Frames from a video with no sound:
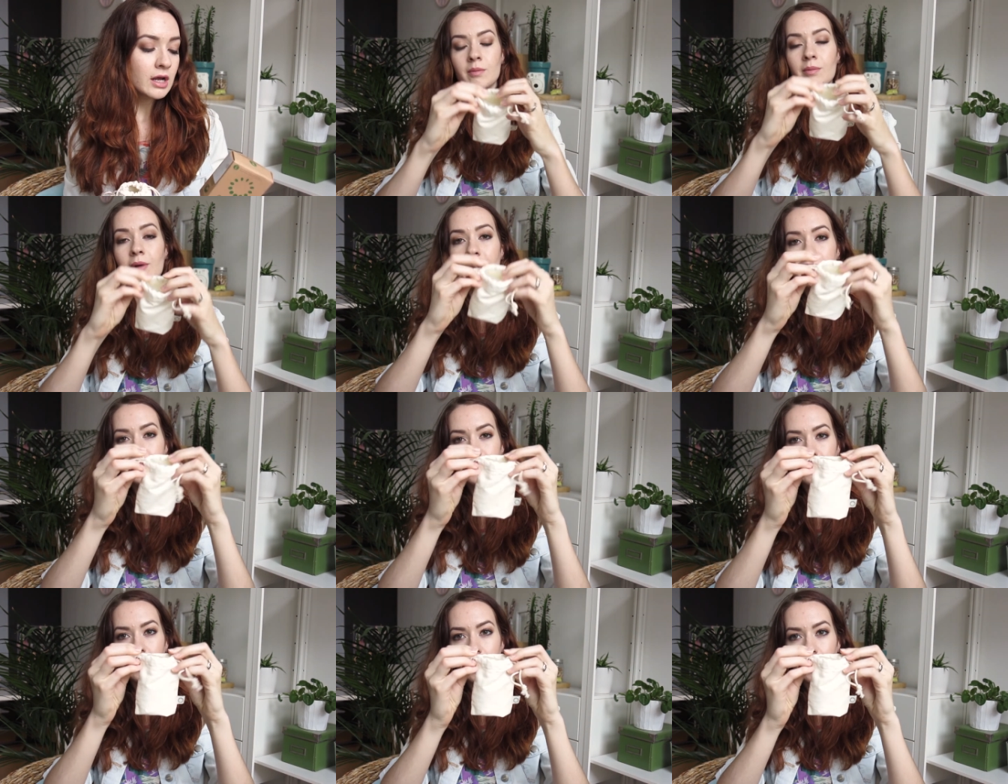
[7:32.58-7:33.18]

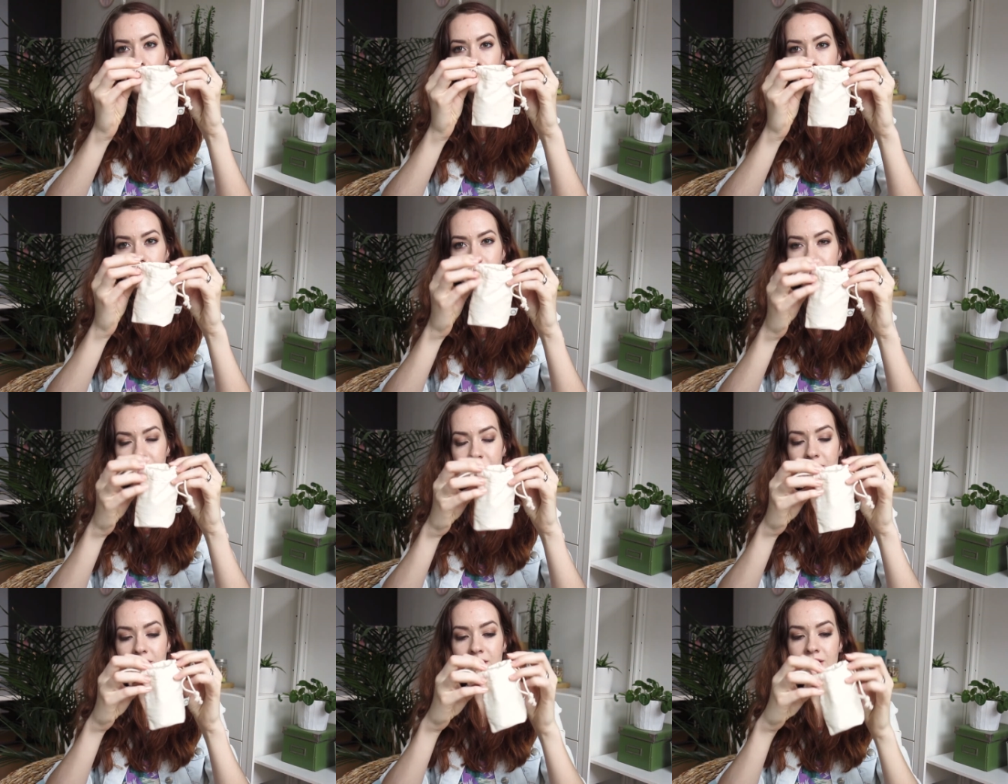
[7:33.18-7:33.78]
Mine
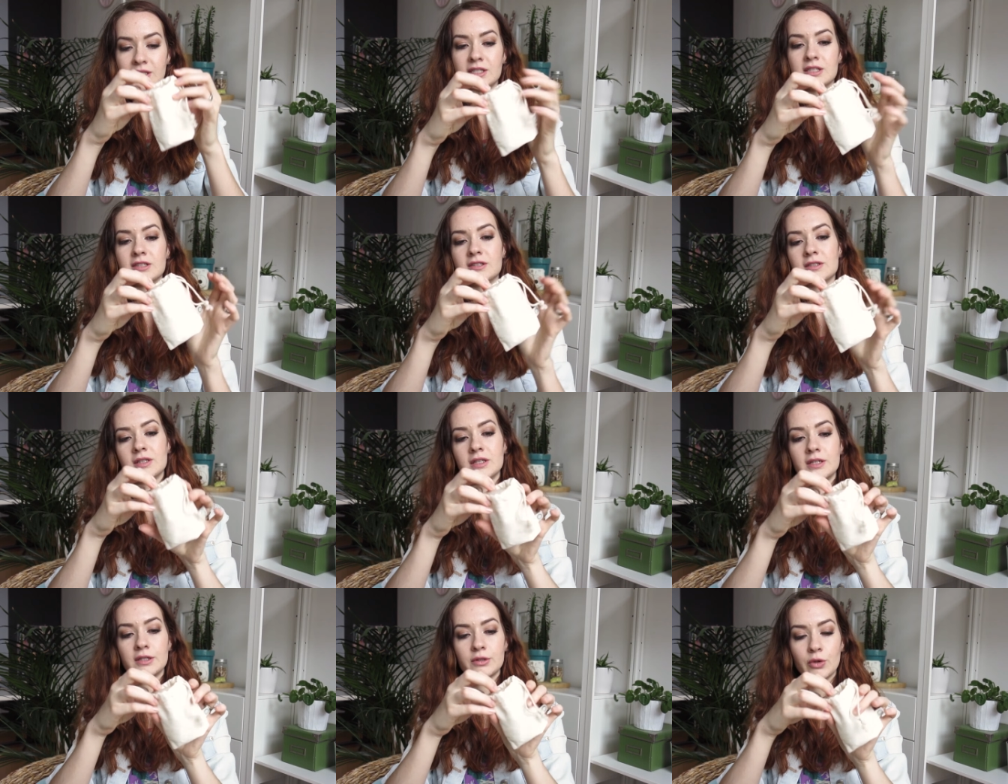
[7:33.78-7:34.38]
comes in this
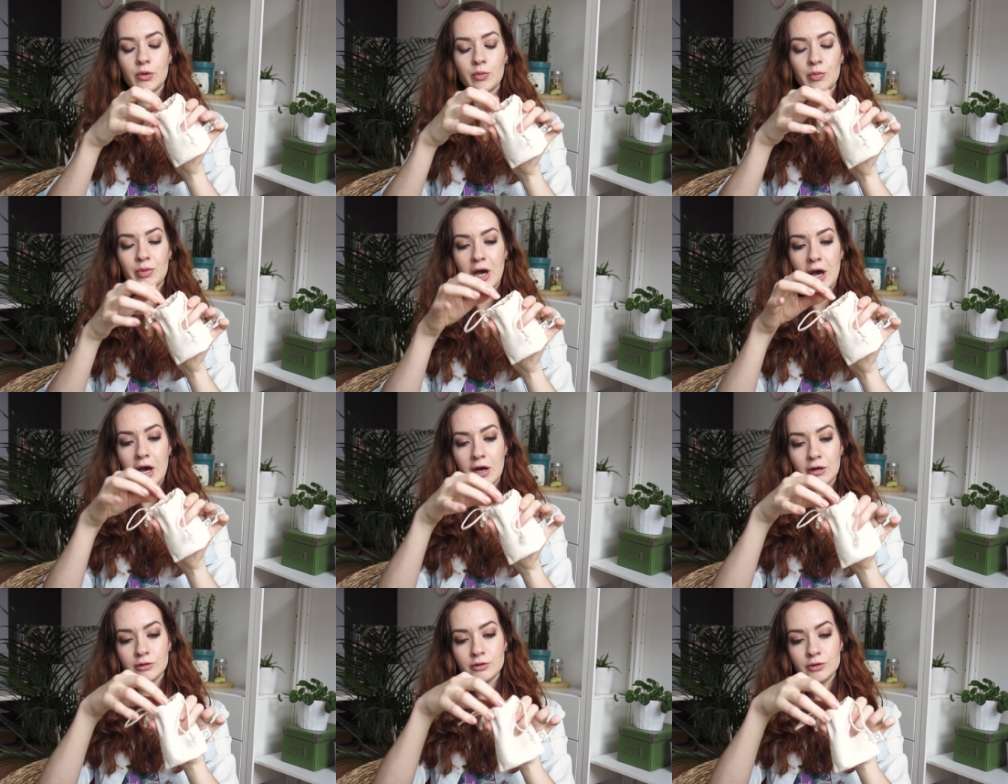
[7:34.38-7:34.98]
little
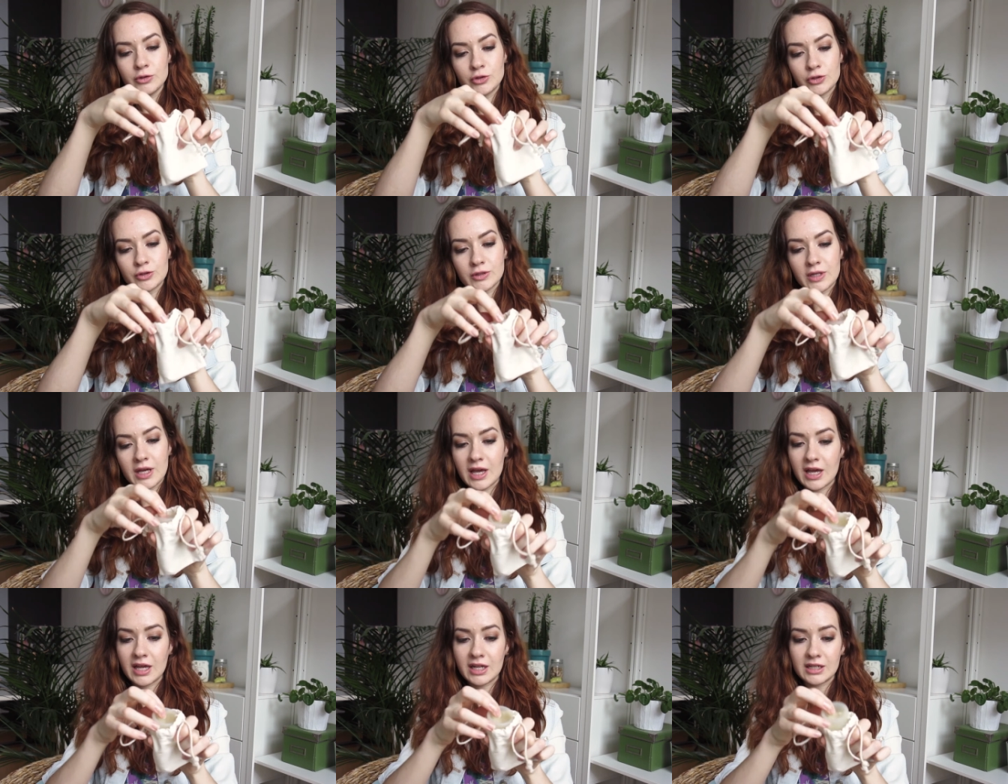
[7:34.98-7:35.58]
pouch,
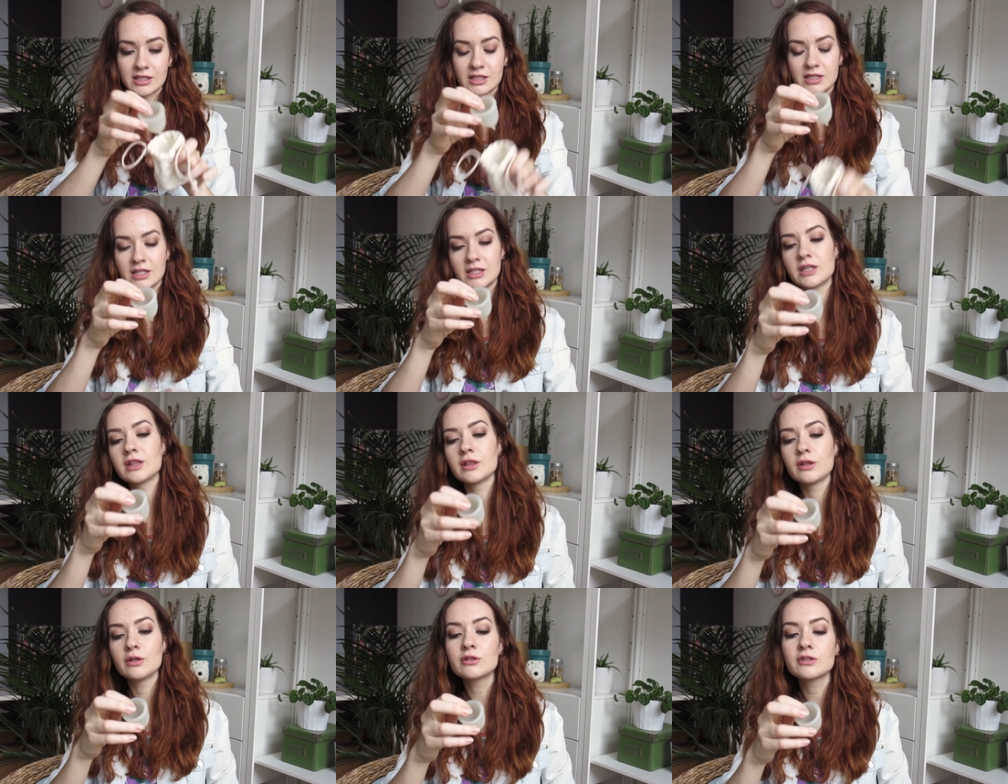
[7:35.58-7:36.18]
and
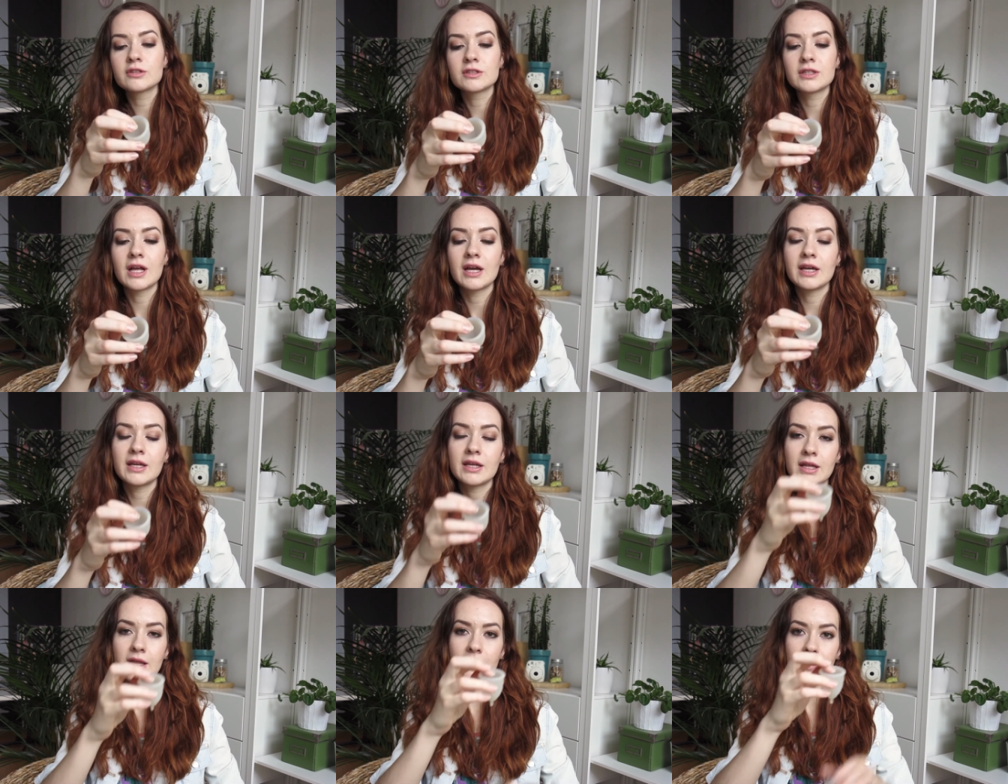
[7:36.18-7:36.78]
it looks
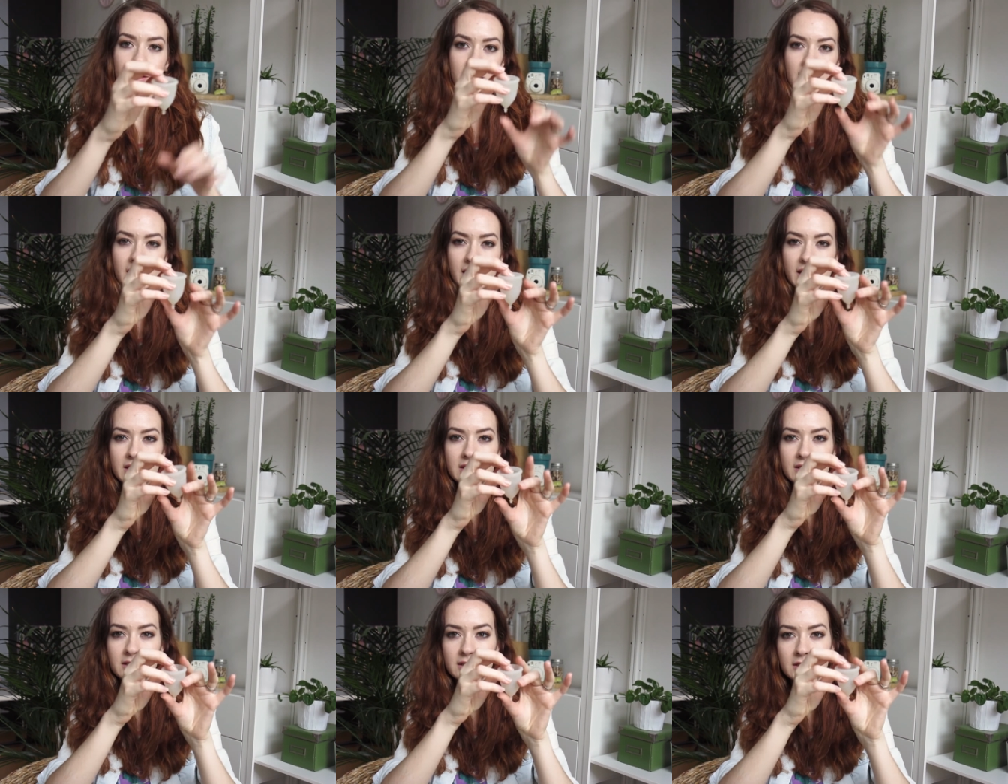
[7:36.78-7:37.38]
like
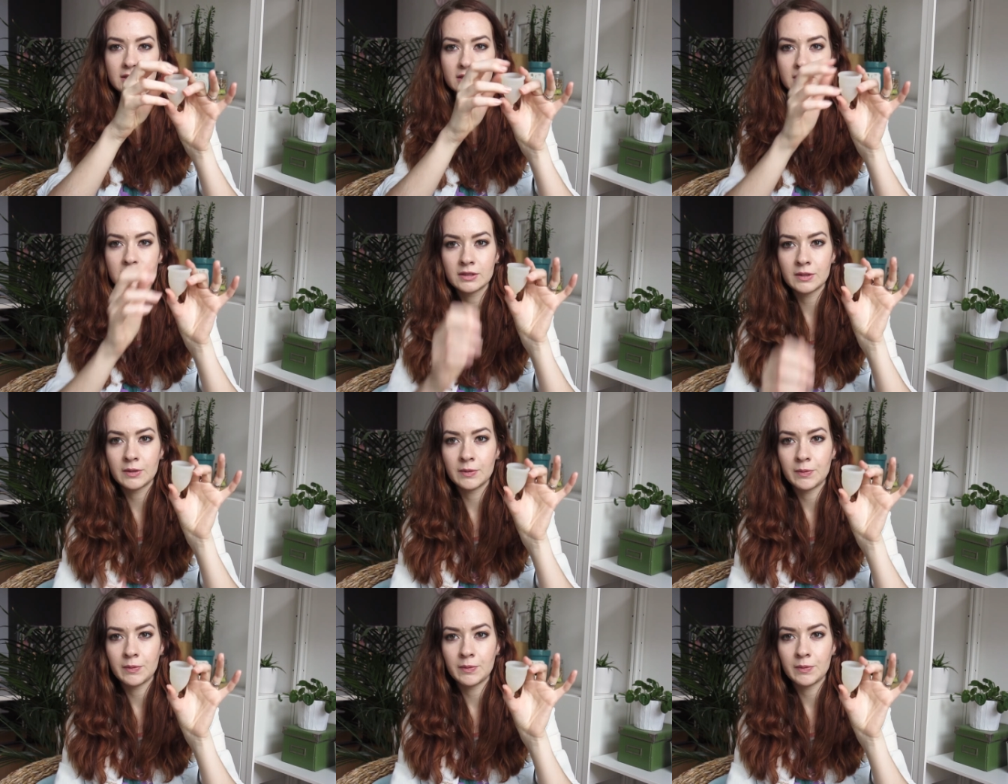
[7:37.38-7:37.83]
this.